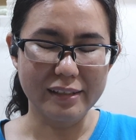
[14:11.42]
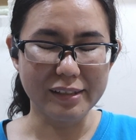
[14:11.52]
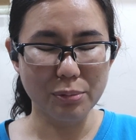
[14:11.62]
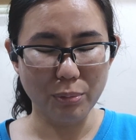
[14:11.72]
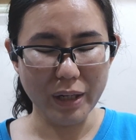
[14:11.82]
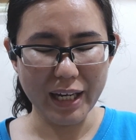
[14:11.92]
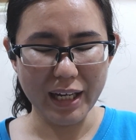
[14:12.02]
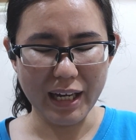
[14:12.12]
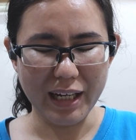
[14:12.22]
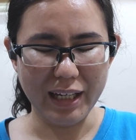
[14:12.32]
it's
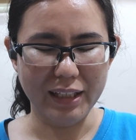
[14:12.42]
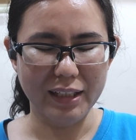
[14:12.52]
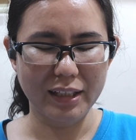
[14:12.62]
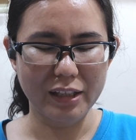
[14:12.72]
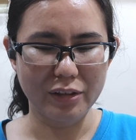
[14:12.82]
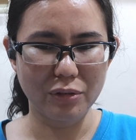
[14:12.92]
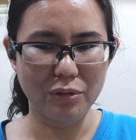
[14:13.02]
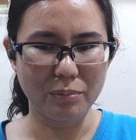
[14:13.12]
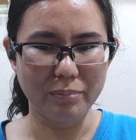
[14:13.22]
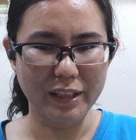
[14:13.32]
where I
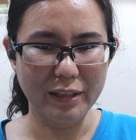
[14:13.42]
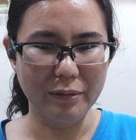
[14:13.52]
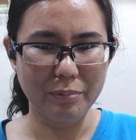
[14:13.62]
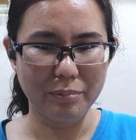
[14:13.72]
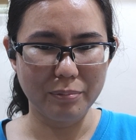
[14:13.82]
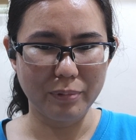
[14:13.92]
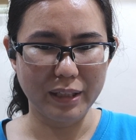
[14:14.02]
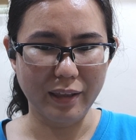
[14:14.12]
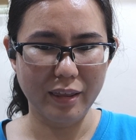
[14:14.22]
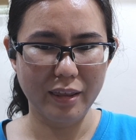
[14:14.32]
get to be
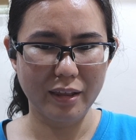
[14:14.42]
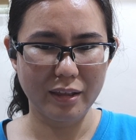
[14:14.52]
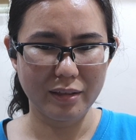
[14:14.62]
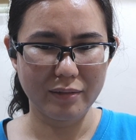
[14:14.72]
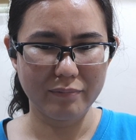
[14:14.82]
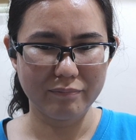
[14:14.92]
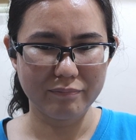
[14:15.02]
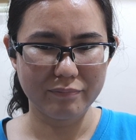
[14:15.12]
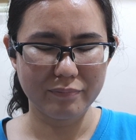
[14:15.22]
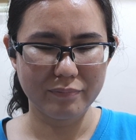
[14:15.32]
with
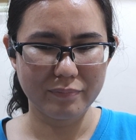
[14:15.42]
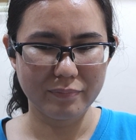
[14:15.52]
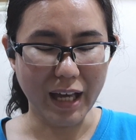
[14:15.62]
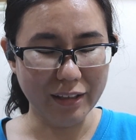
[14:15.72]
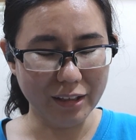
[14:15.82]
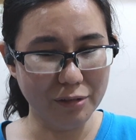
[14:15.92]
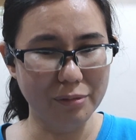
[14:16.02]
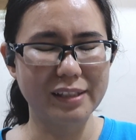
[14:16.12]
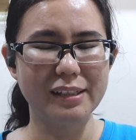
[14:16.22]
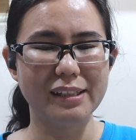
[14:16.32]
other
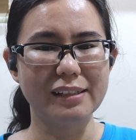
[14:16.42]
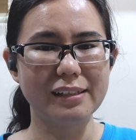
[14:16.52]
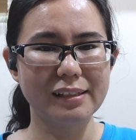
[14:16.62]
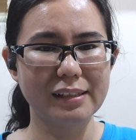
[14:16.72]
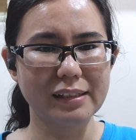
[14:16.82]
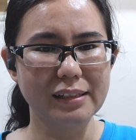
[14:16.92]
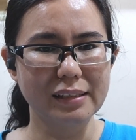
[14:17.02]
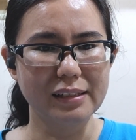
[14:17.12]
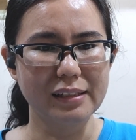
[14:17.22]
Christians